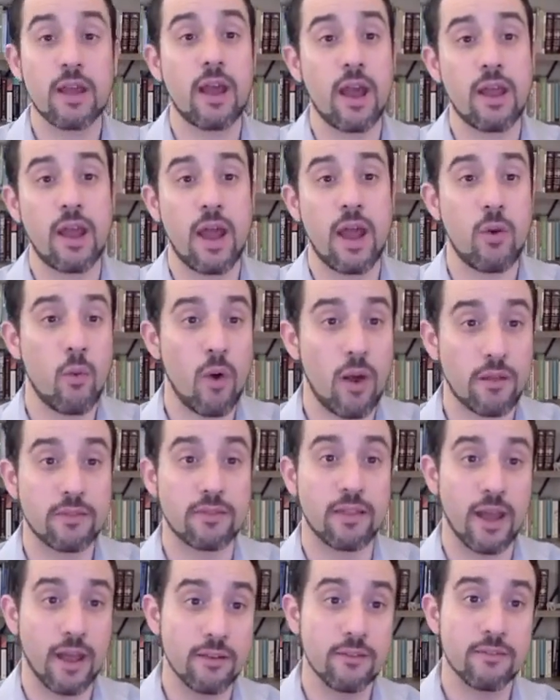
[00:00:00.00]
I want
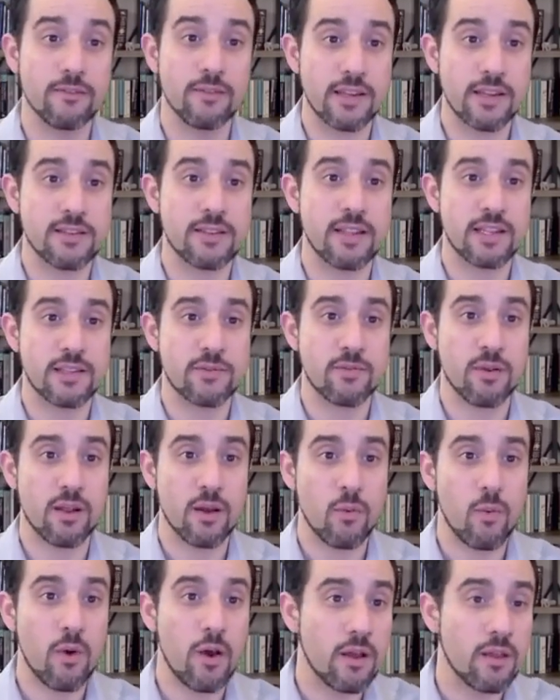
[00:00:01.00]
that. That's what I
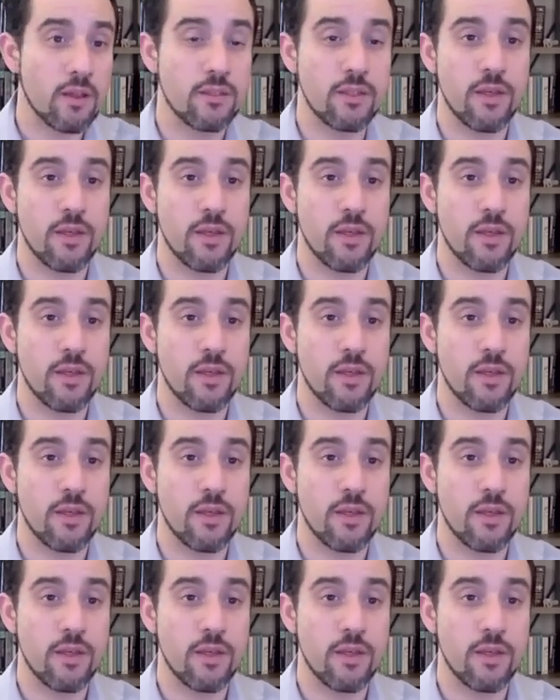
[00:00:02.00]
want.